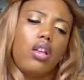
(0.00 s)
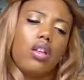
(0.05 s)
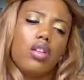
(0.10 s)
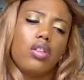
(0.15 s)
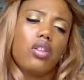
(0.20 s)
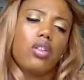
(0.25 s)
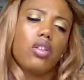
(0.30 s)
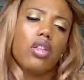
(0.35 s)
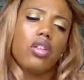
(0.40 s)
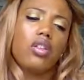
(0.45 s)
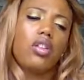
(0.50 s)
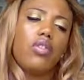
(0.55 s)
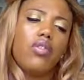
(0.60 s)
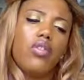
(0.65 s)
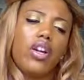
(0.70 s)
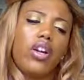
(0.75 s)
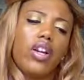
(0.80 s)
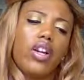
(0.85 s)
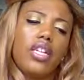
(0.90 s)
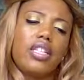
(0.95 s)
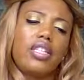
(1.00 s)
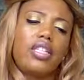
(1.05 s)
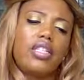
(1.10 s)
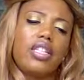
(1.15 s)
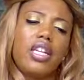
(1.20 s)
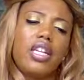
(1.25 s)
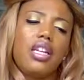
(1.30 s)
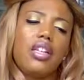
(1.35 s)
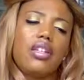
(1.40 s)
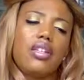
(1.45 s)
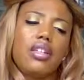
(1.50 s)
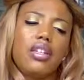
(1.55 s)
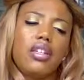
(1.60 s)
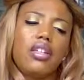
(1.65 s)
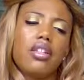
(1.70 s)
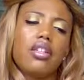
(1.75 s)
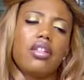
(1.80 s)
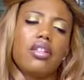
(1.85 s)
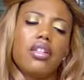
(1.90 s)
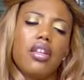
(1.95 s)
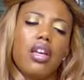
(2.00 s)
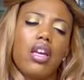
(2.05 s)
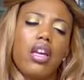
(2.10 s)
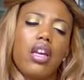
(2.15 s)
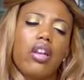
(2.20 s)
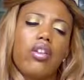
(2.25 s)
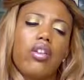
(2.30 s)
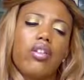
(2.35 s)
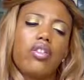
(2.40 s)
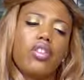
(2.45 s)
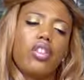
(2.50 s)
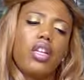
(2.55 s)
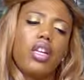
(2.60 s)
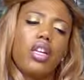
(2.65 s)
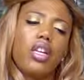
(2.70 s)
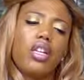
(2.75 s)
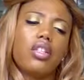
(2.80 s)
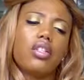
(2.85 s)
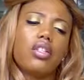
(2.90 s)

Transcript: So this is very seasoned energy,